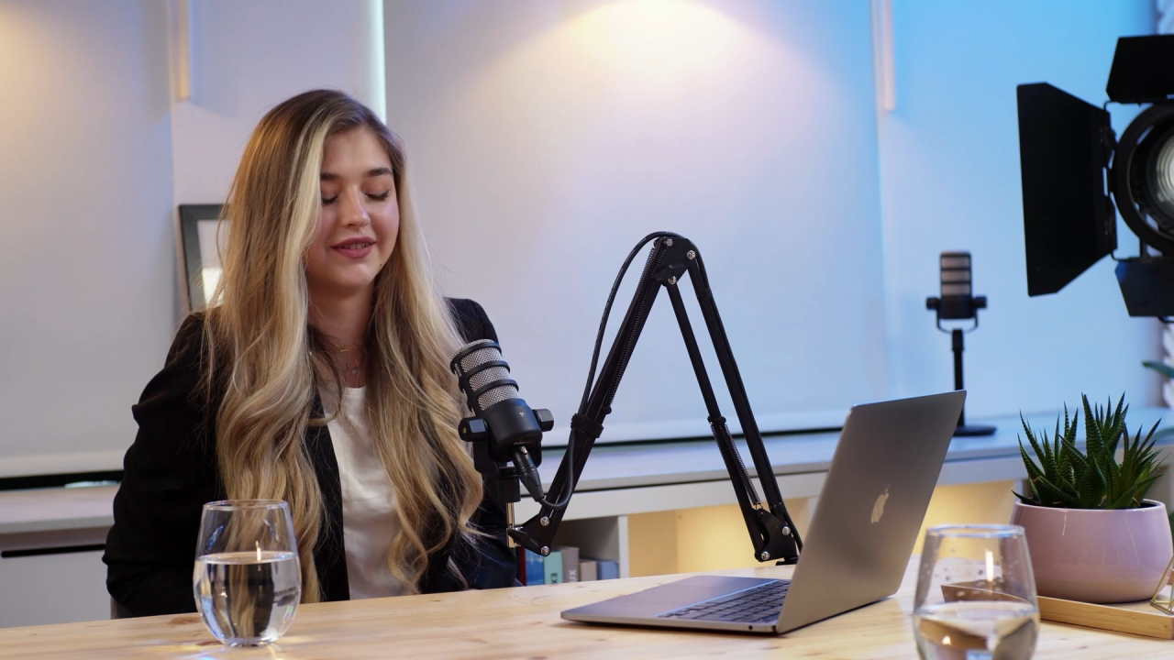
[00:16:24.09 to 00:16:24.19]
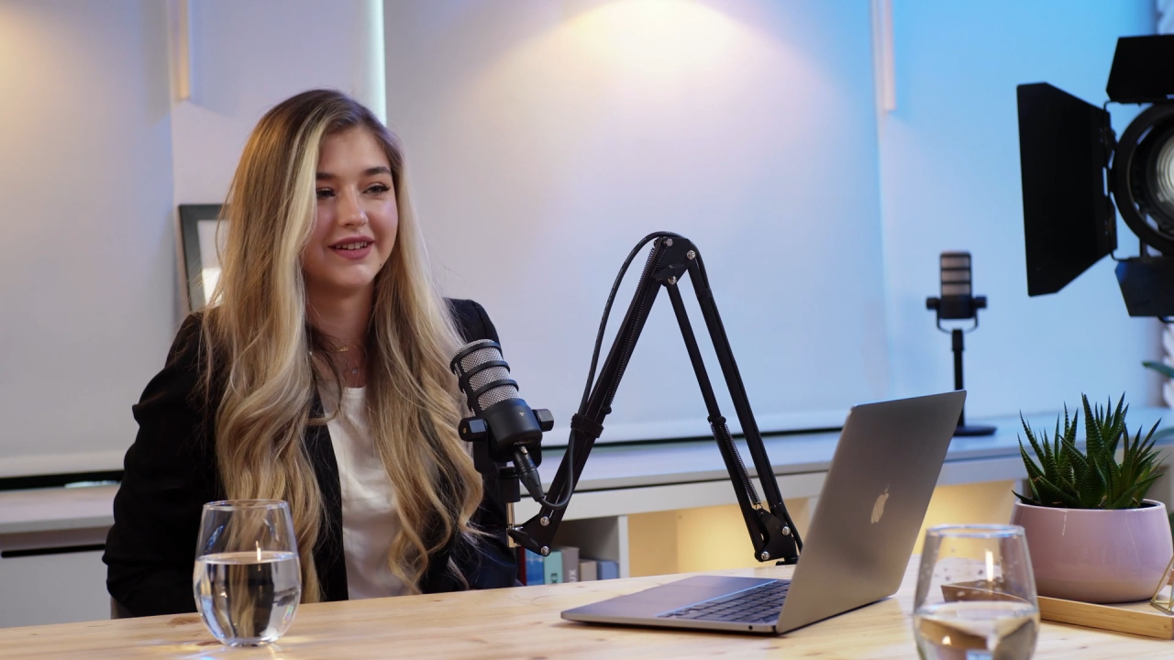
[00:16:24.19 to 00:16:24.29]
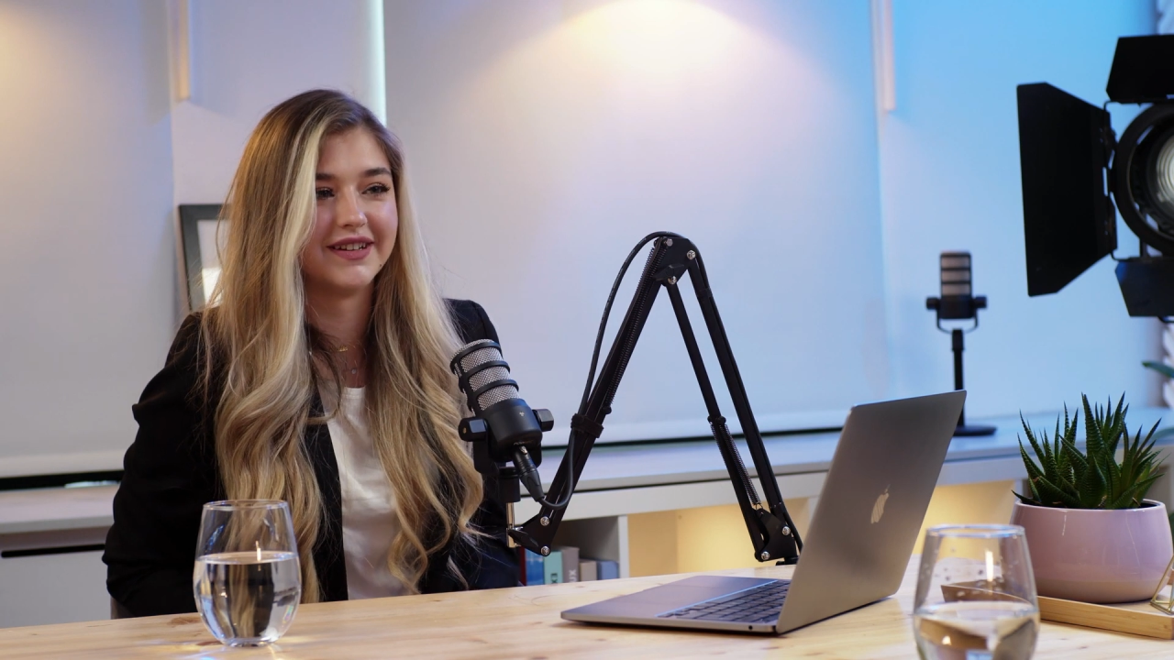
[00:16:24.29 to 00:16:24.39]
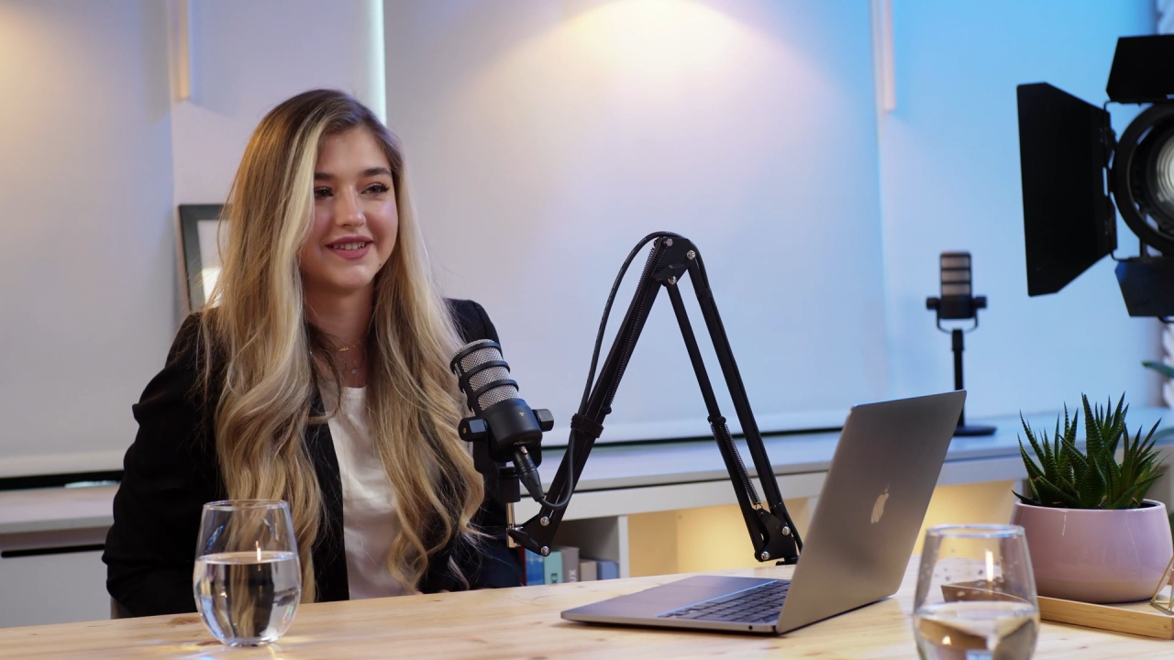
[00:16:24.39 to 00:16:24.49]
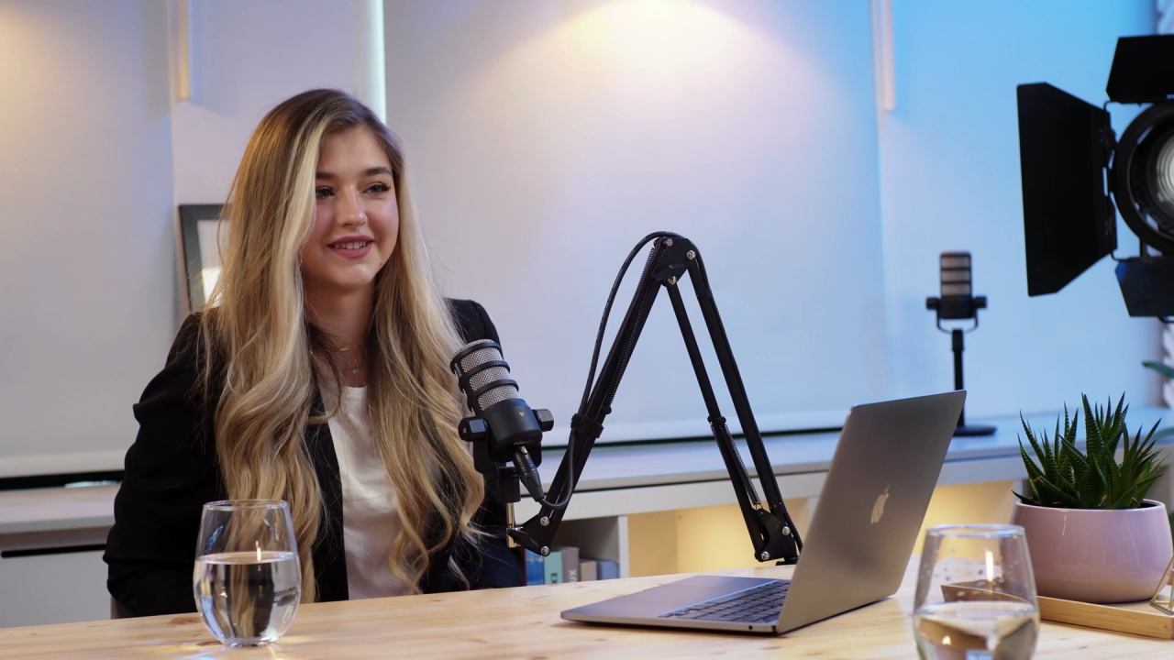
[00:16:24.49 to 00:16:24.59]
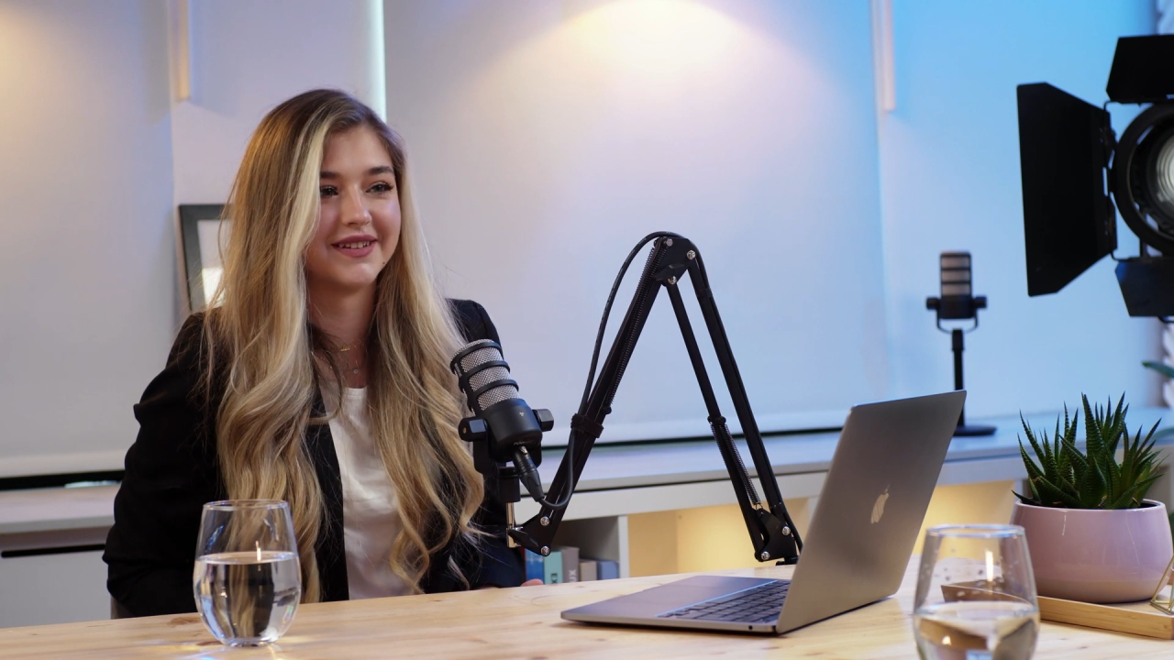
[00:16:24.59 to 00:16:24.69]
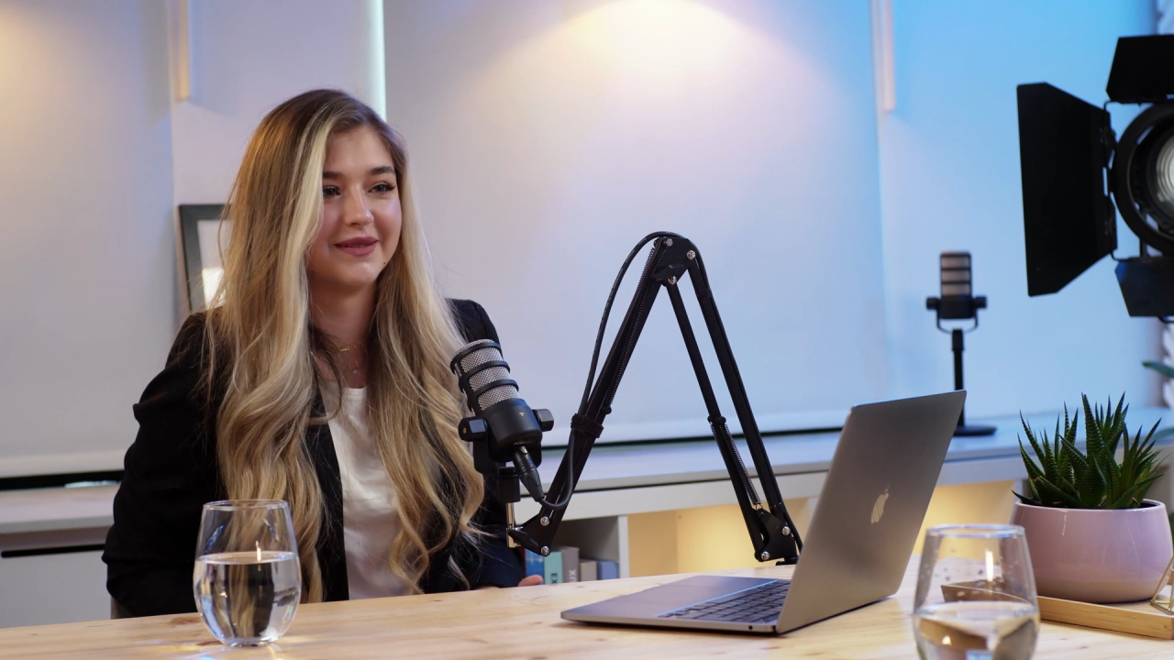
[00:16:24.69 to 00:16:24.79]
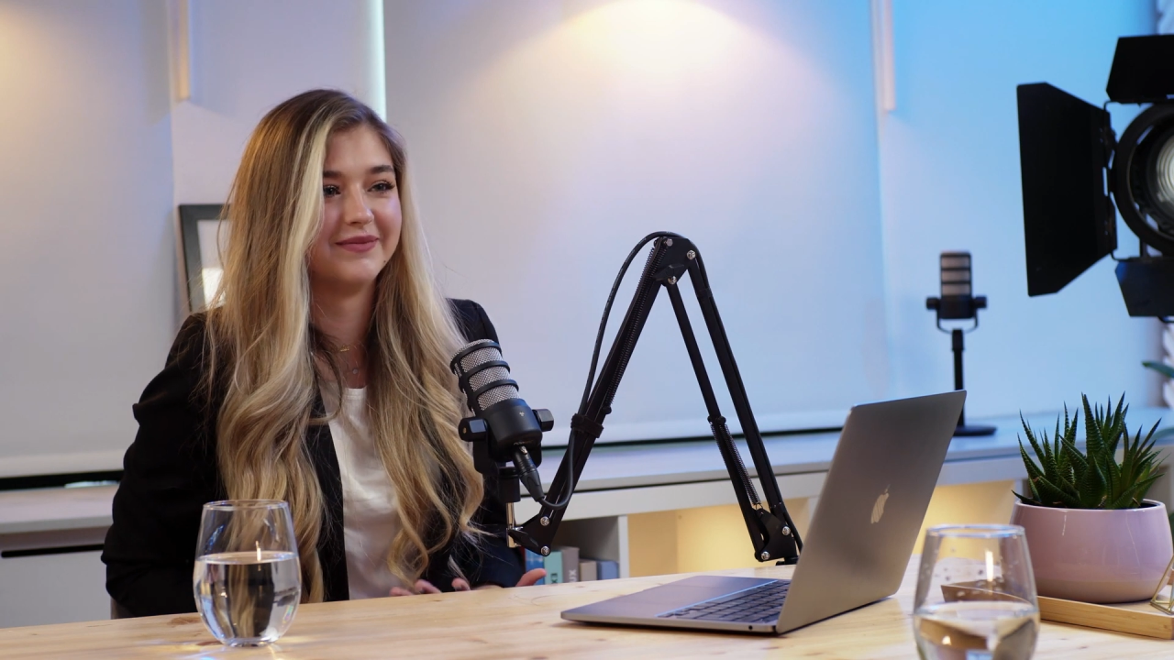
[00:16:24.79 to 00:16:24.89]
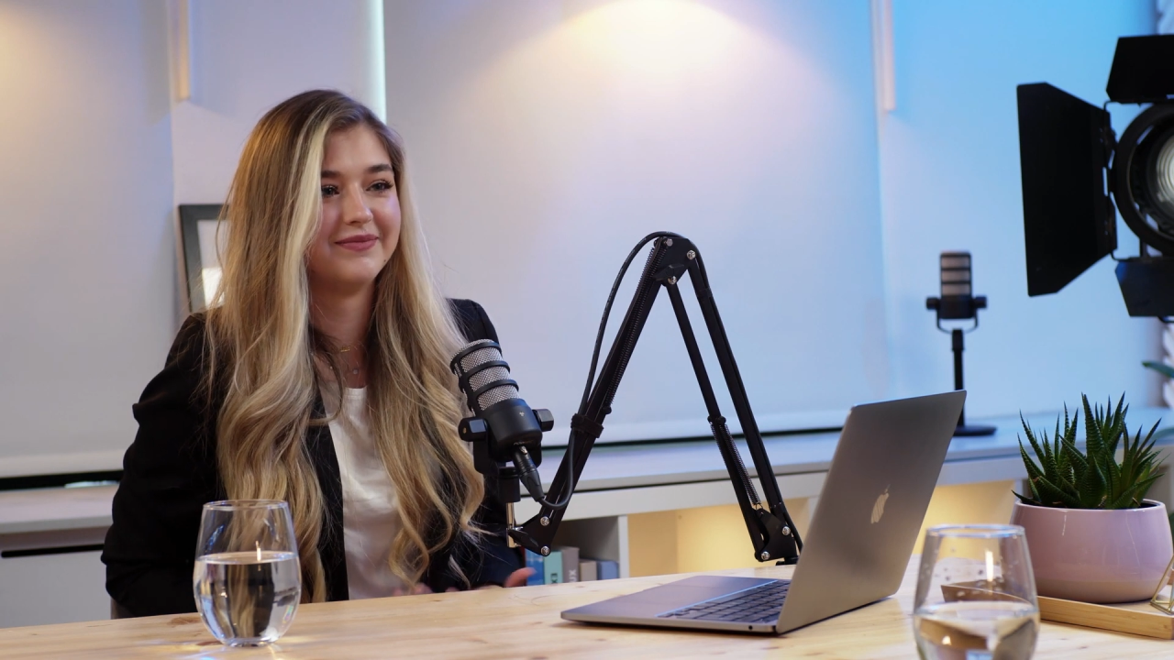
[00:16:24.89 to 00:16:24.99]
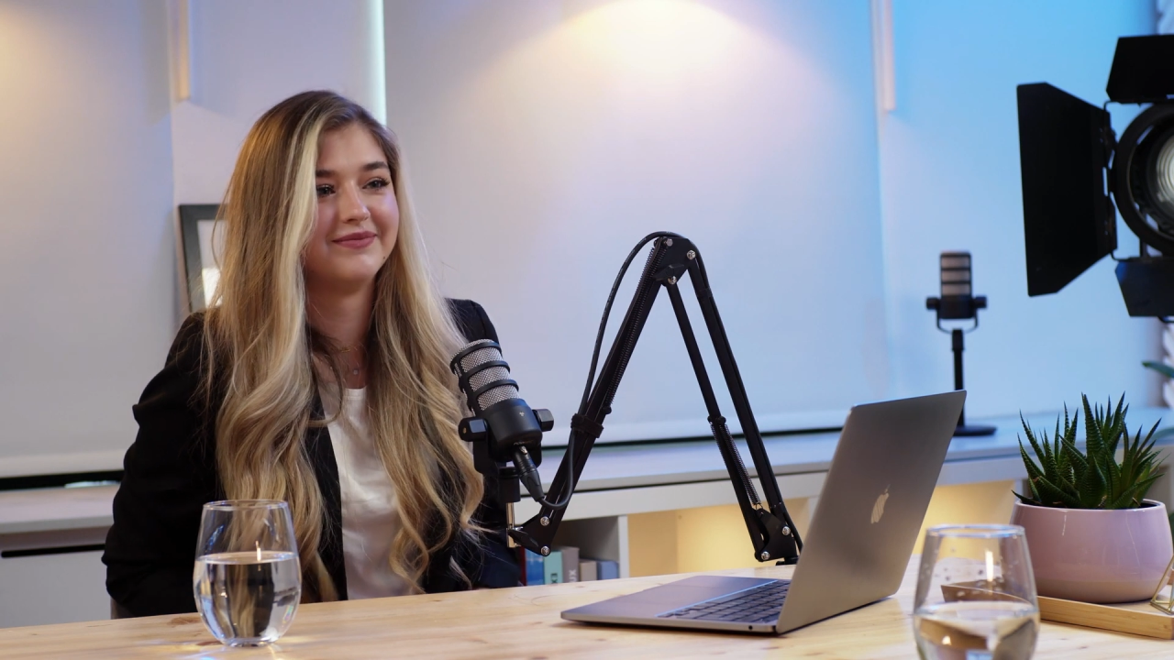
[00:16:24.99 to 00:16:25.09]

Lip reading: as a